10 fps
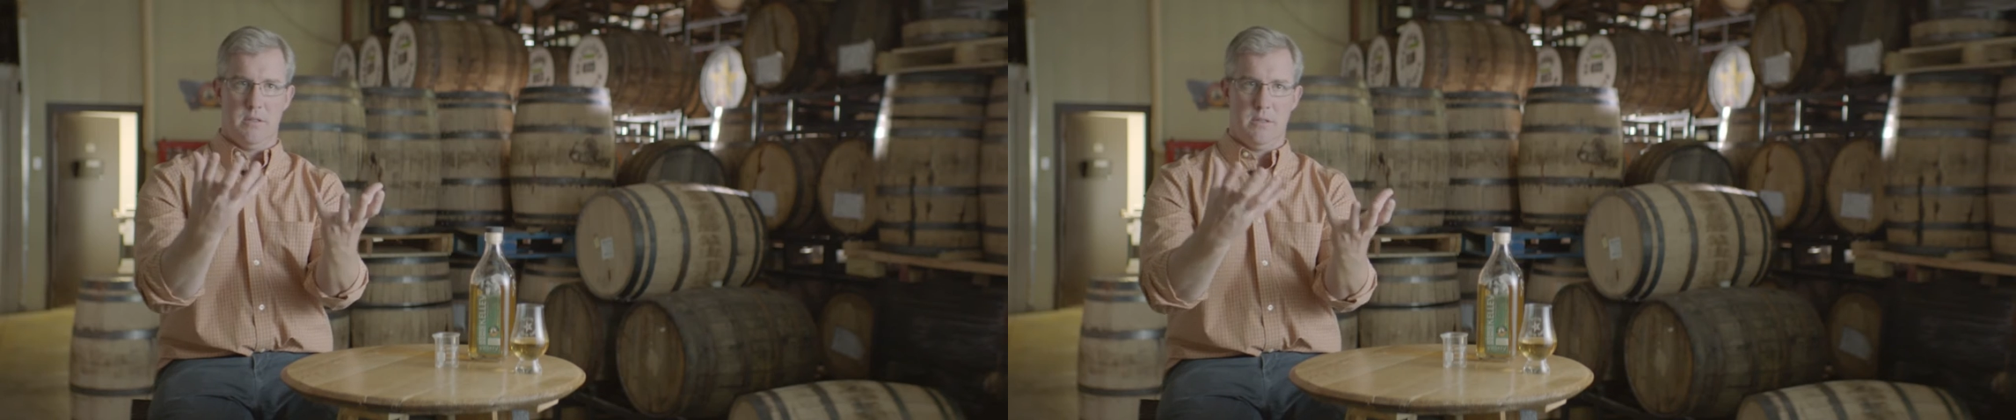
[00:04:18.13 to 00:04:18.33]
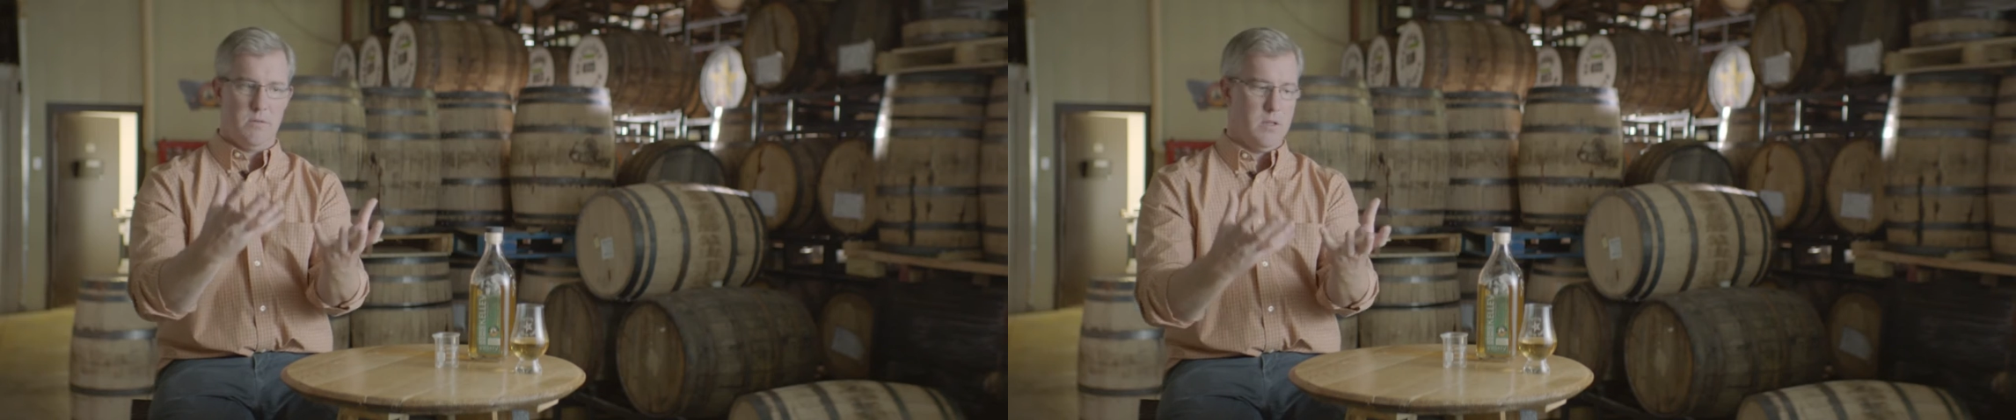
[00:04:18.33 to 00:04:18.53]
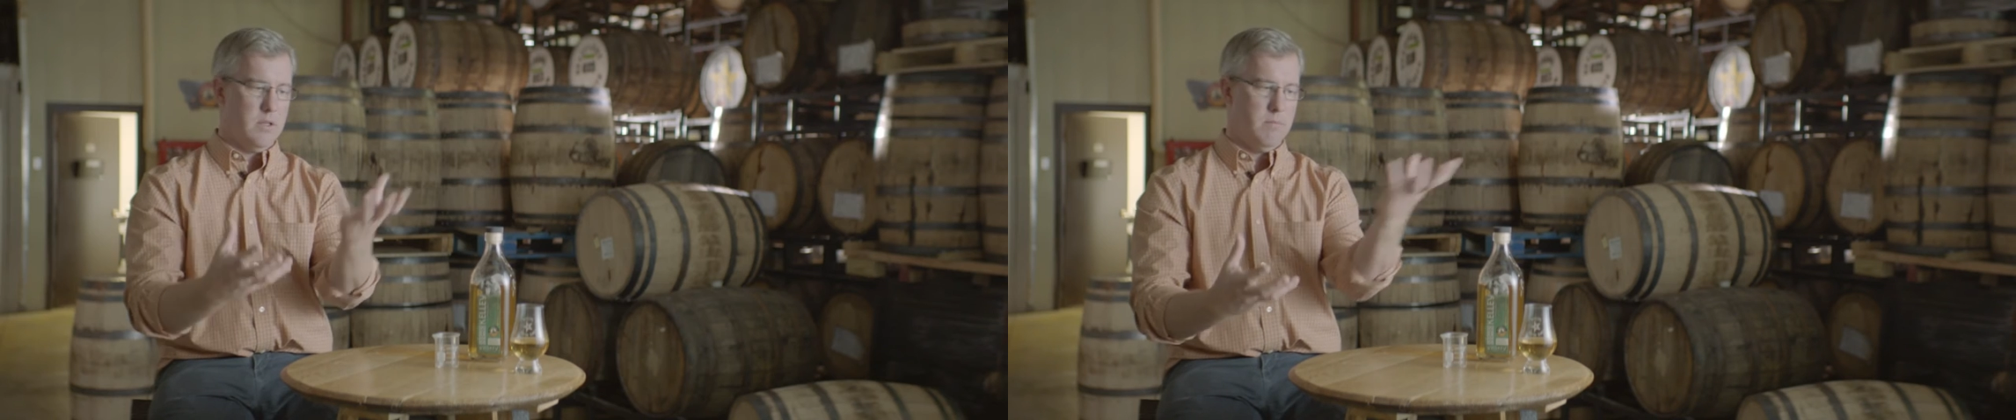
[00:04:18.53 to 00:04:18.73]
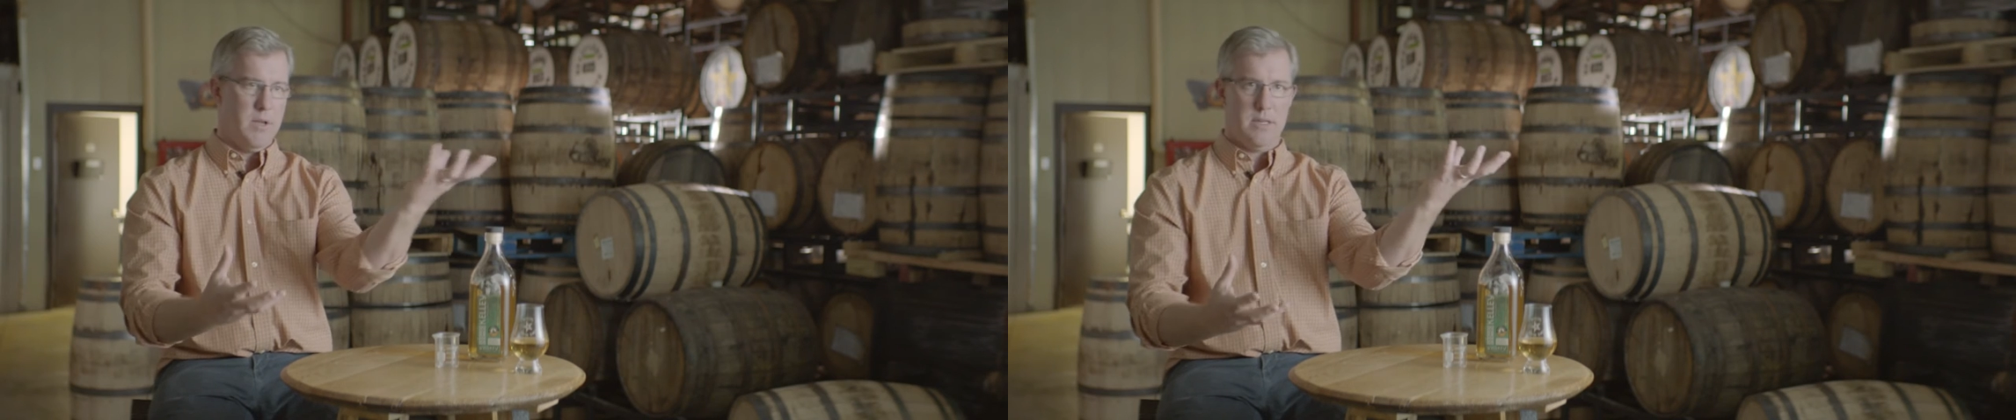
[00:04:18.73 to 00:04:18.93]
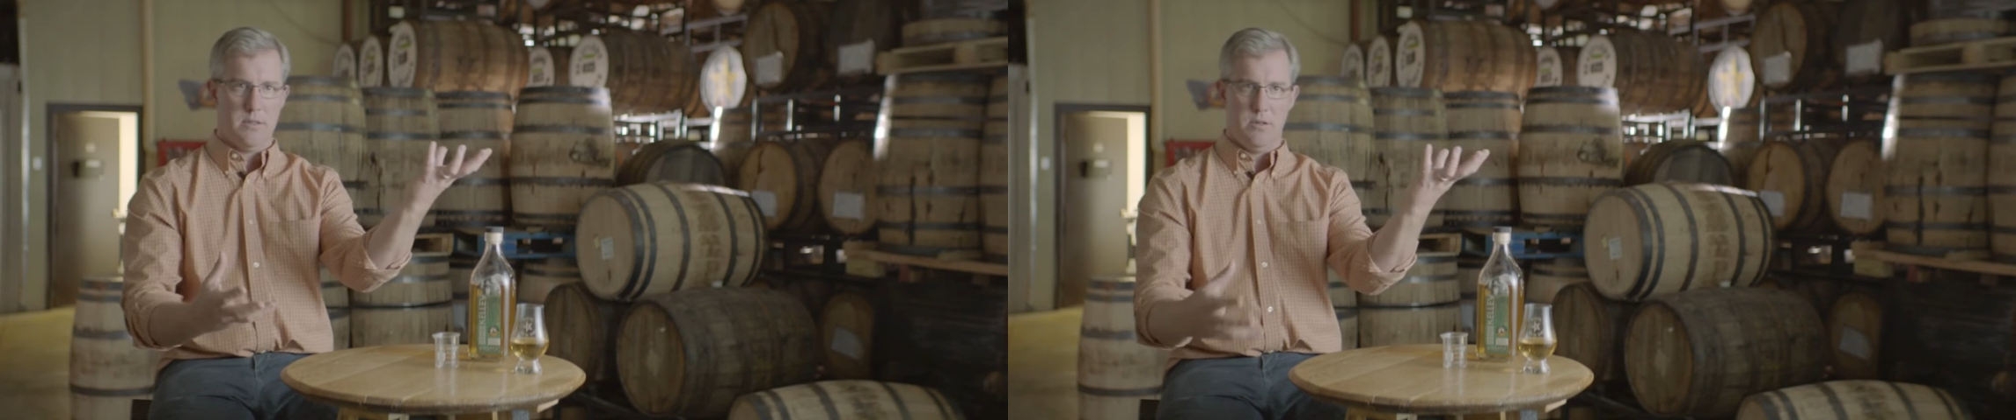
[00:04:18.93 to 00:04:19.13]
There's one that
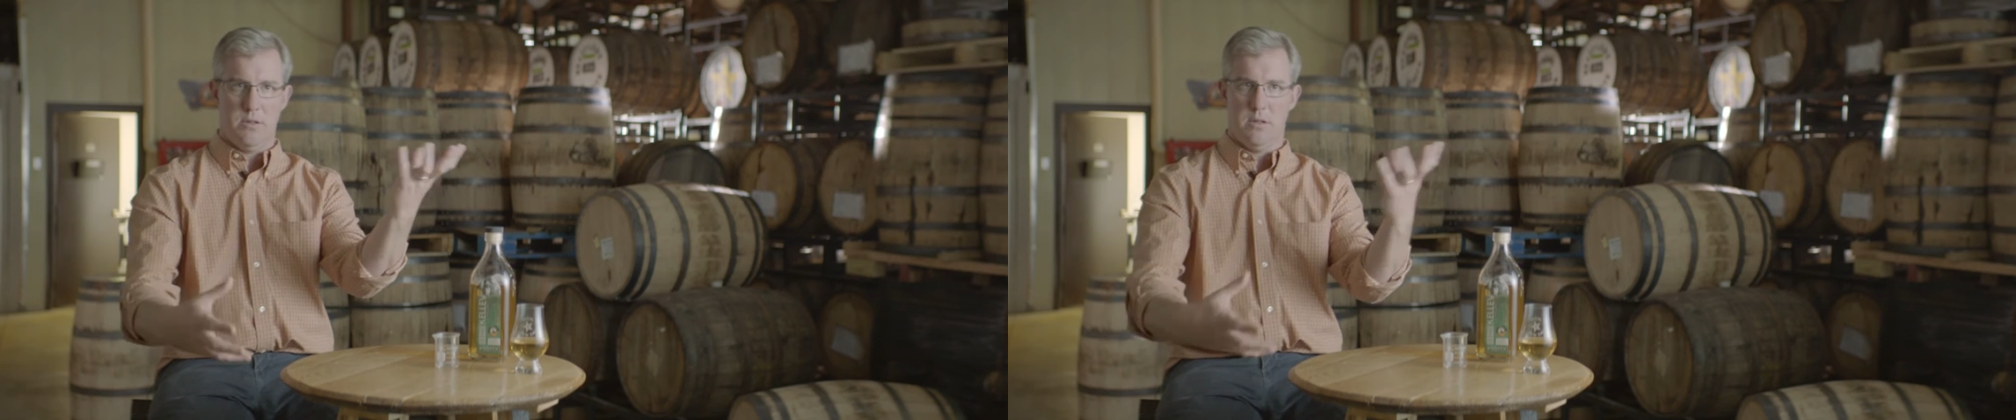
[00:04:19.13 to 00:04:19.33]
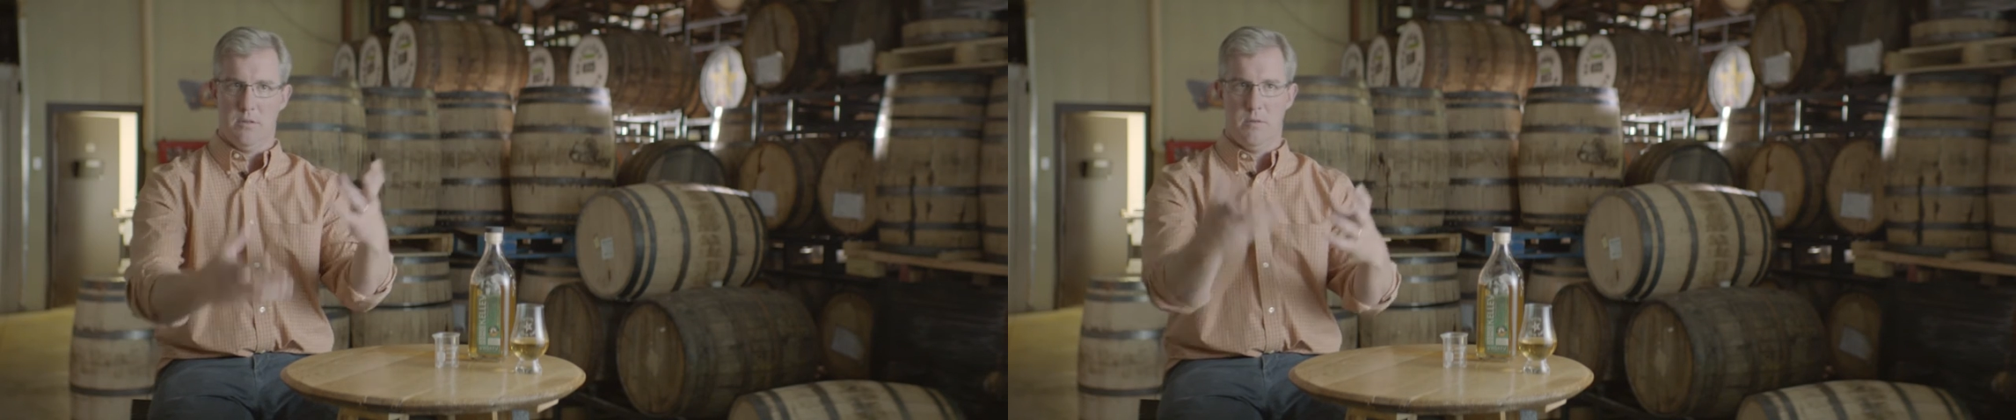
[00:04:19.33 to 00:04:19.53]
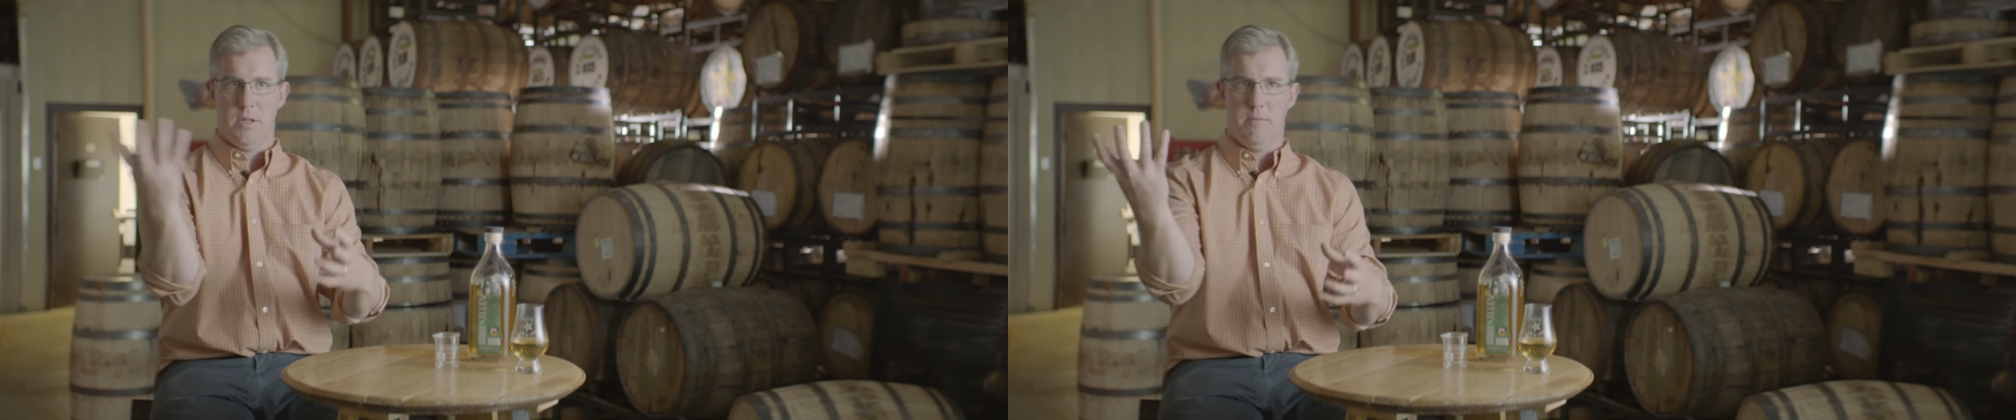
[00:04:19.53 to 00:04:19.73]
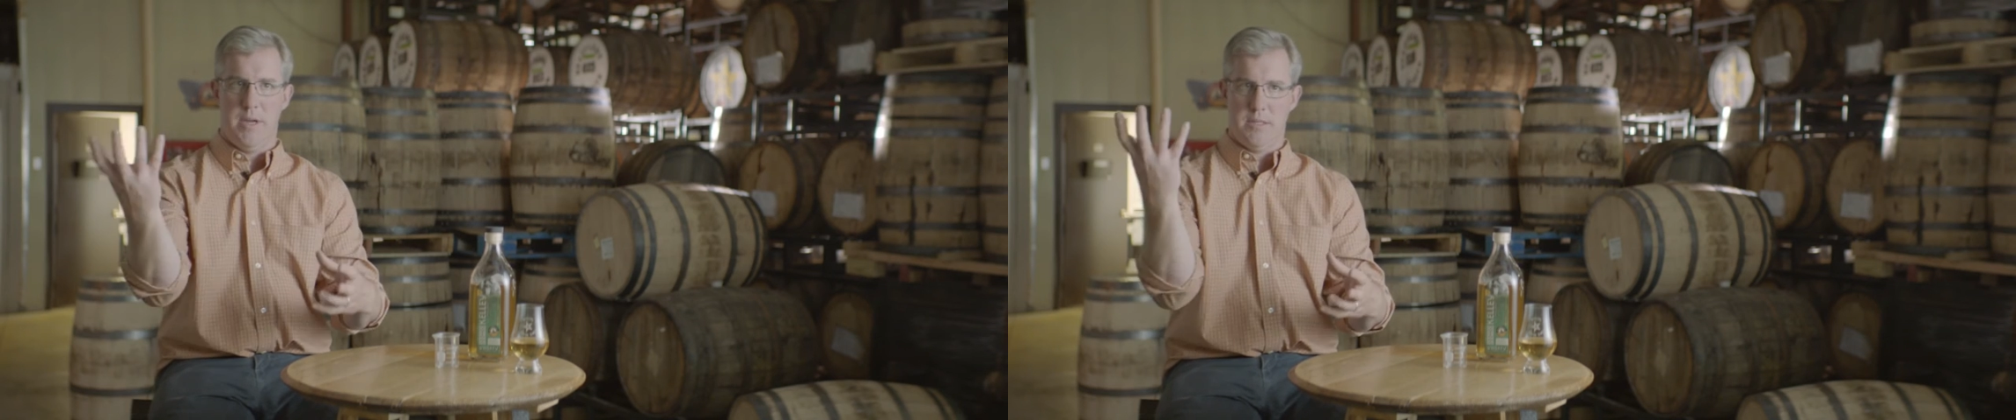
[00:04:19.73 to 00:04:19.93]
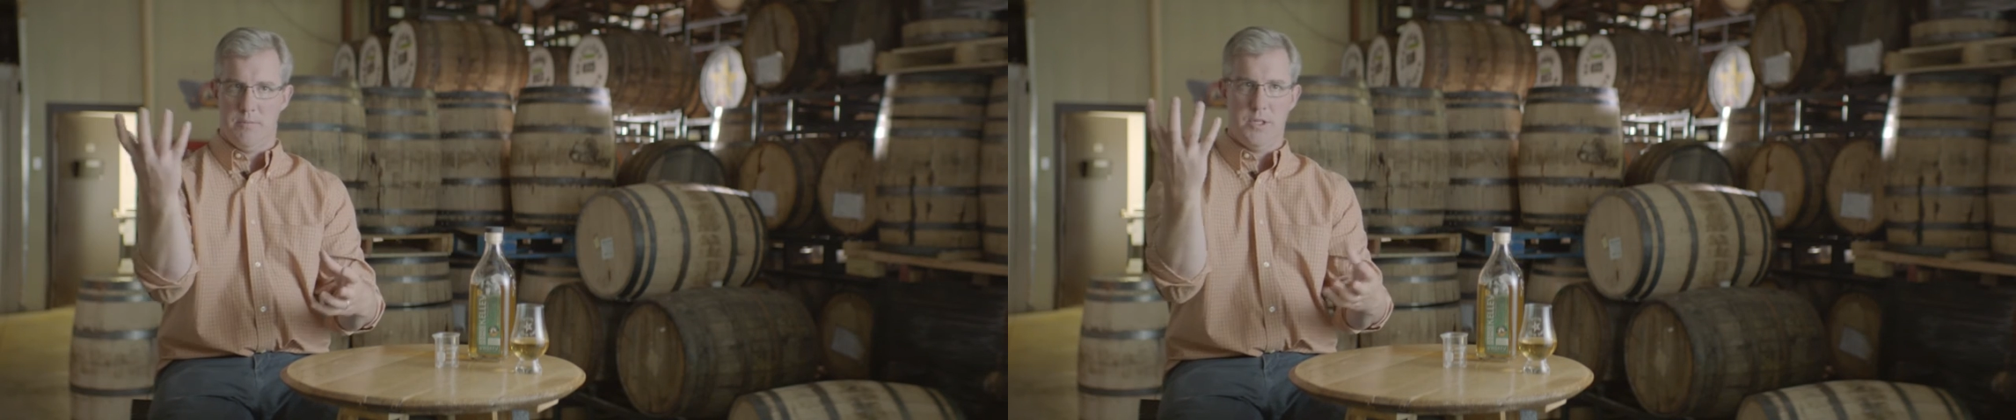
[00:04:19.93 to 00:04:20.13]
makes hooch and there's one that
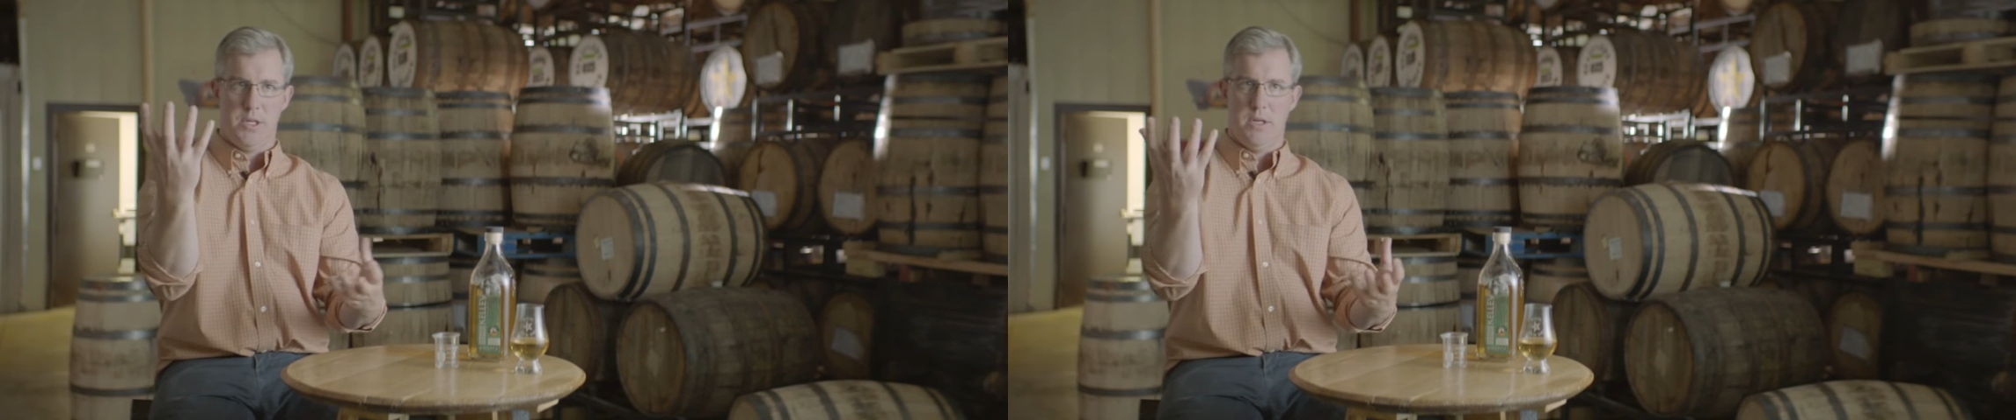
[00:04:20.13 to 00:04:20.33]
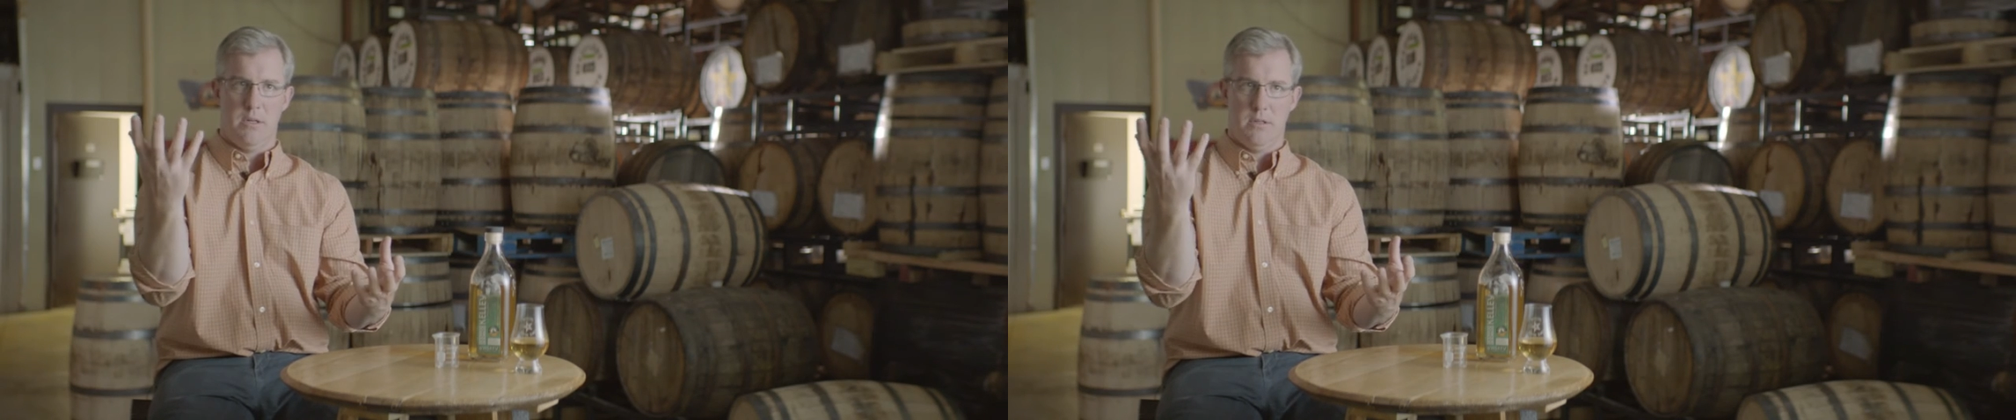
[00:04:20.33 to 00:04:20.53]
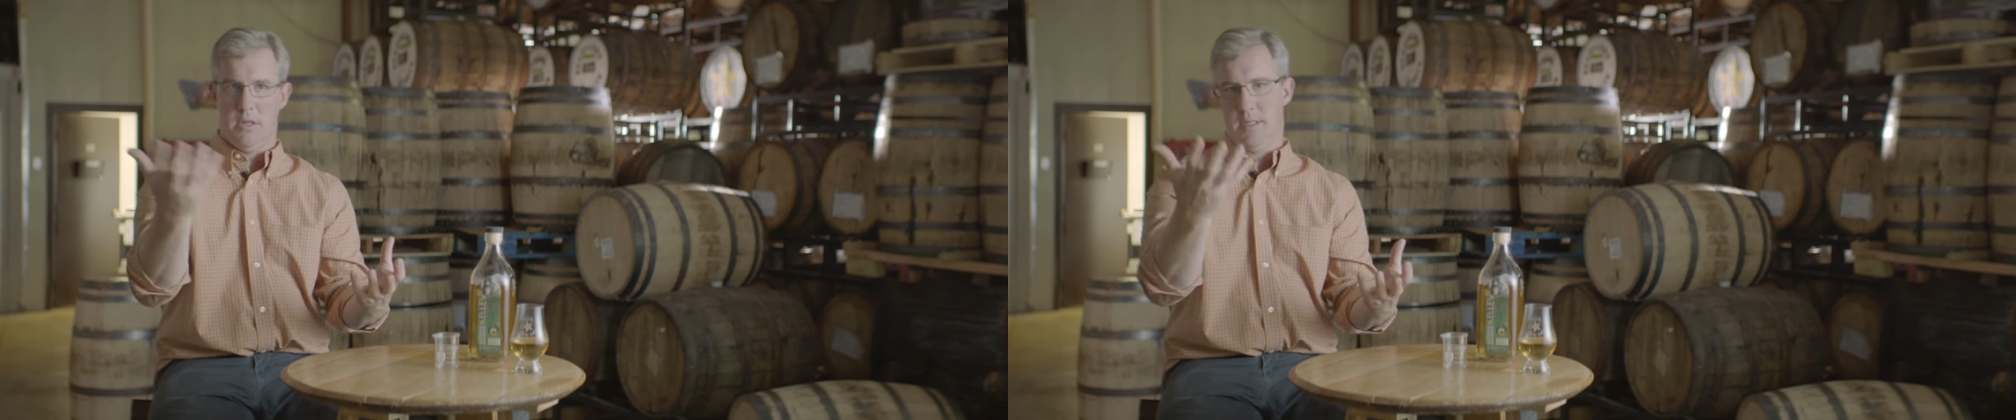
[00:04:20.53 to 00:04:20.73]
makes machine,